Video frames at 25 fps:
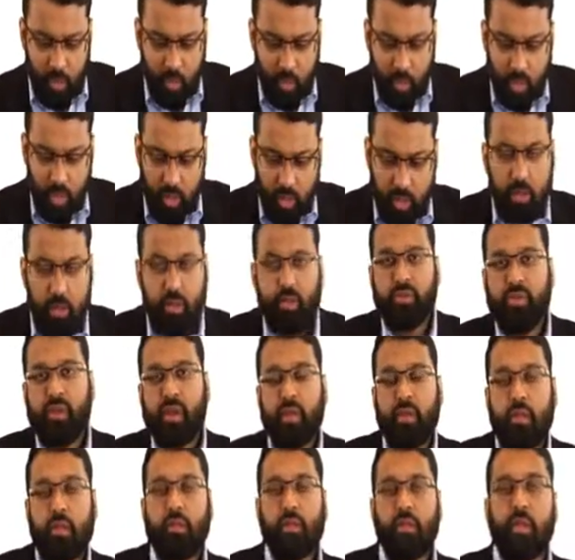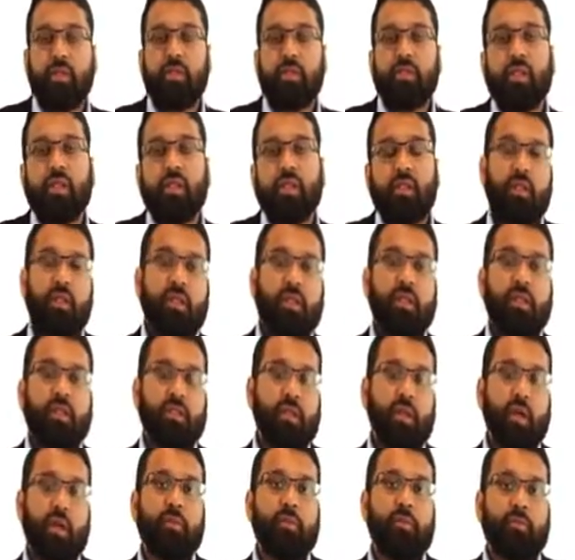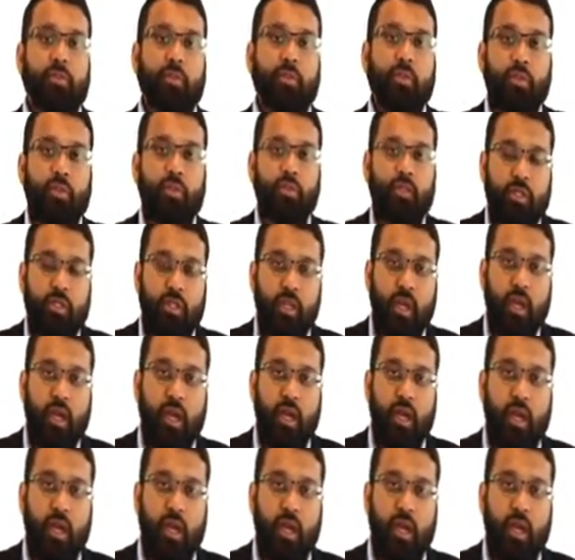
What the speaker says: Well, the fact of the matter is that Islam views